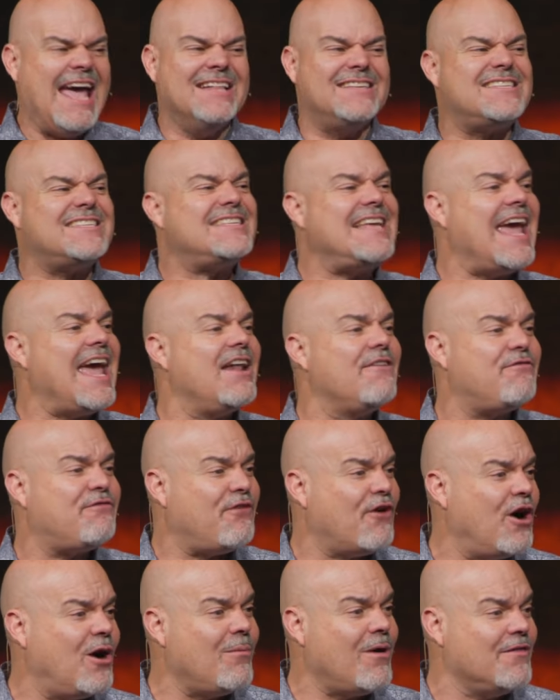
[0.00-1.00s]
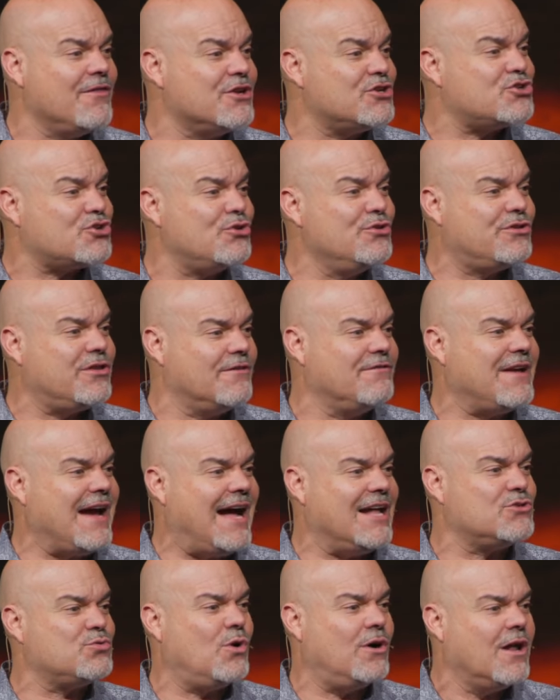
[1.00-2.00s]
and stand firm on the truth of
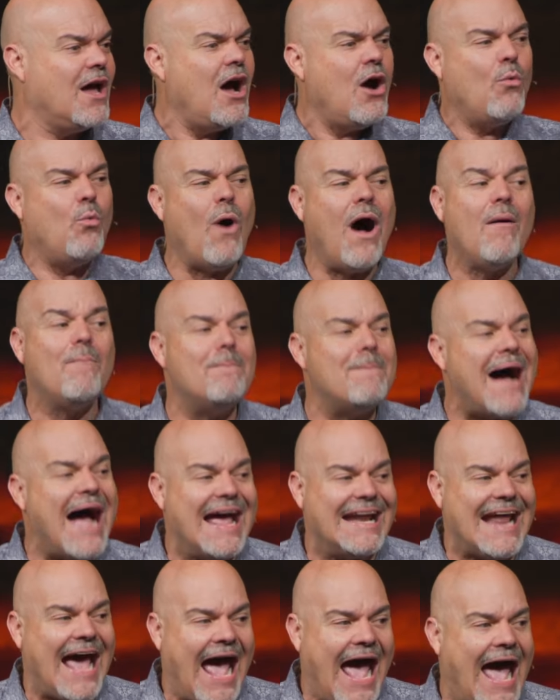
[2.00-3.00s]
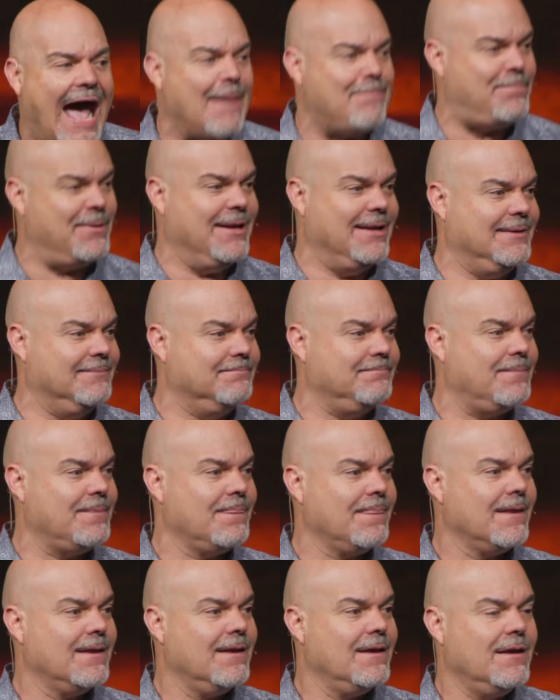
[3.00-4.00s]
God's word. What might happen
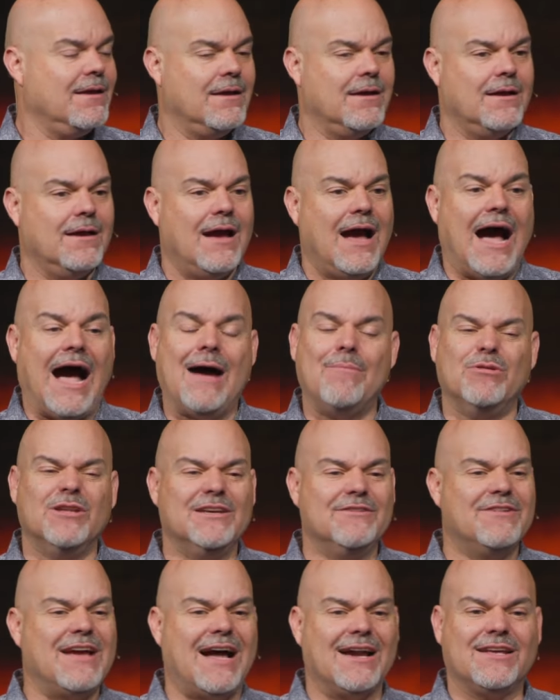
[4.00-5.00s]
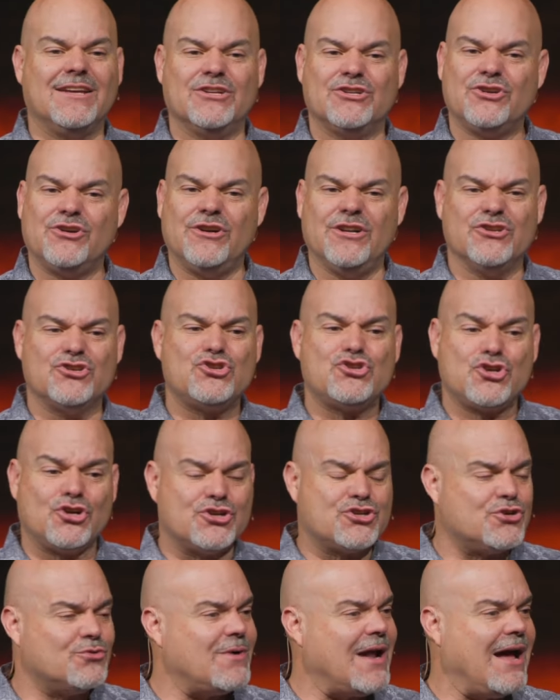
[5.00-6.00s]
I believe God can turn his
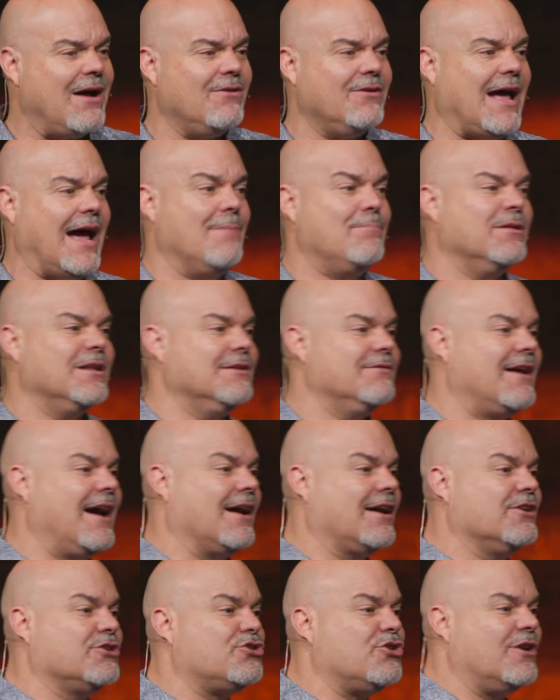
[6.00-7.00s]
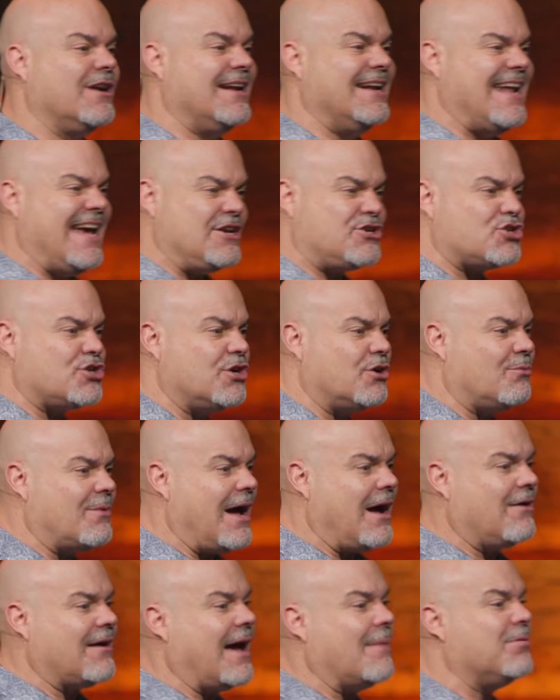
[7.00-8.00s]
church around. I believe God can turn a nation
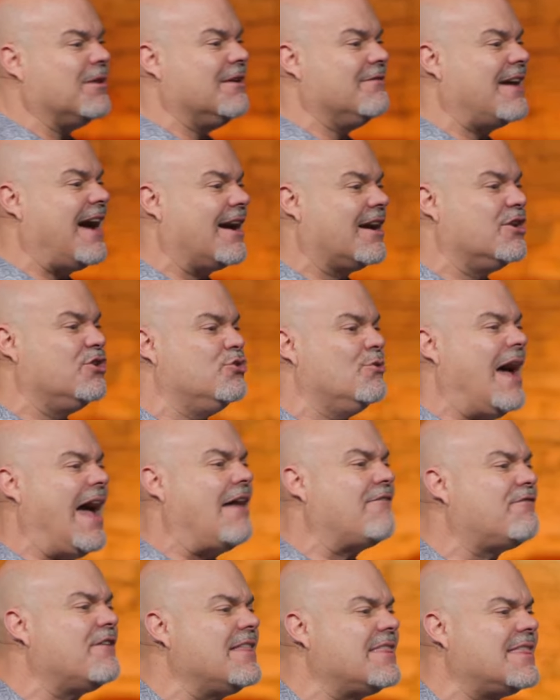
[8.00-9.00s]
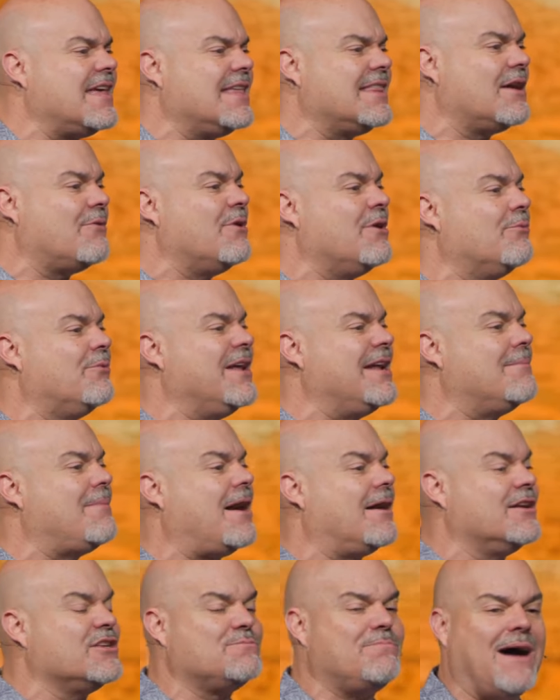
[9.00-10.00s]
around. I believe God can do everything that we read
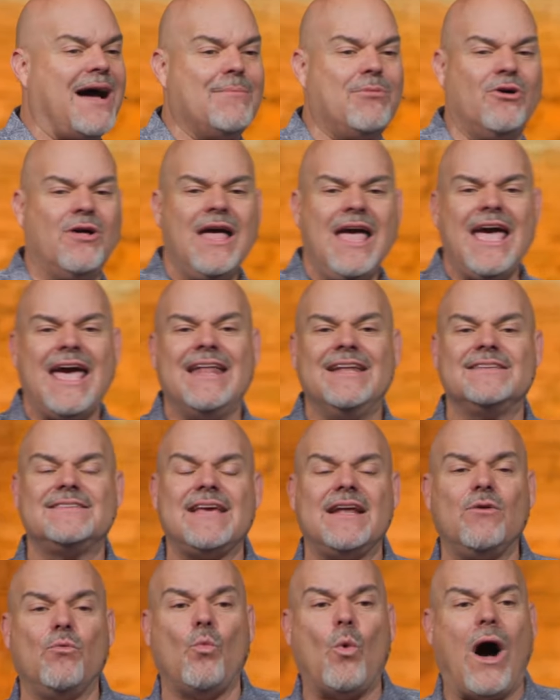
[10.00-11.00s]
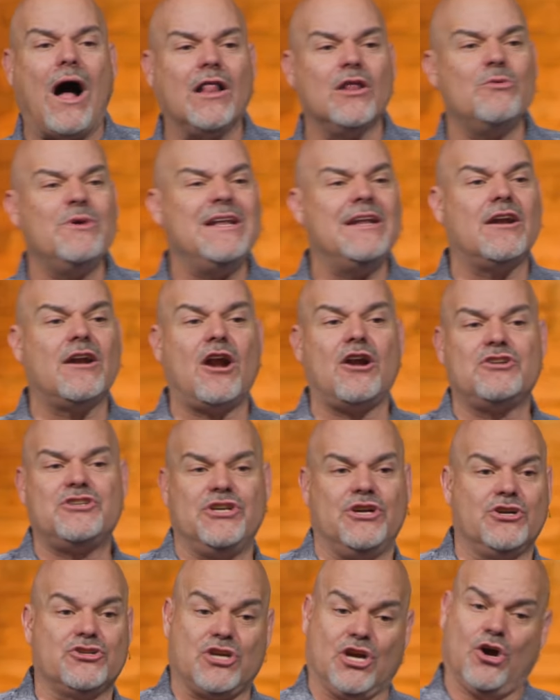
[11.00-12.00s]
about in his Bible. And instead of wallowing in our
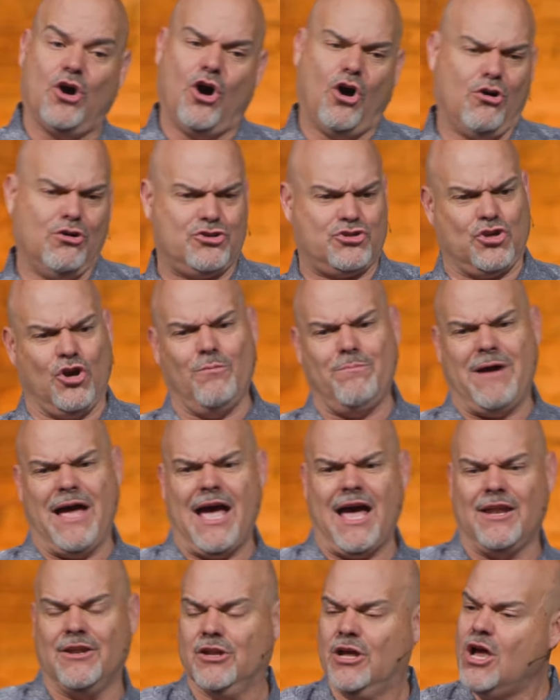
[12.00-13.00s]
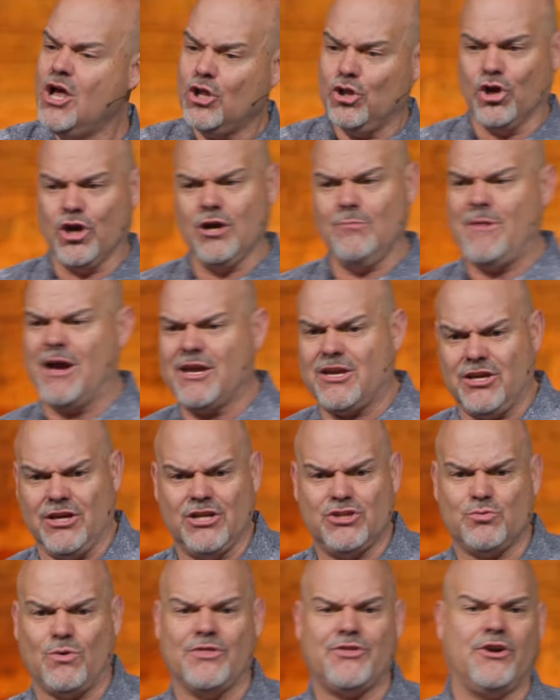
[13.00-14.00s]
tears, like, oh, it's so bad, and look at my
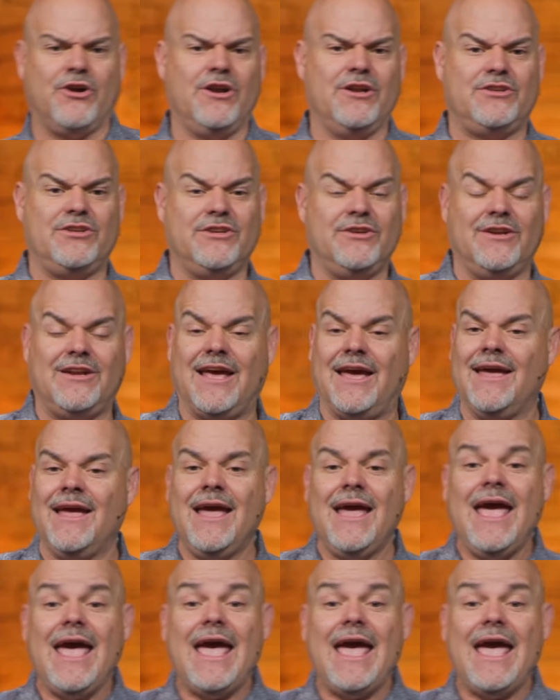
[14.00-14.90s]
kids, what they're into today.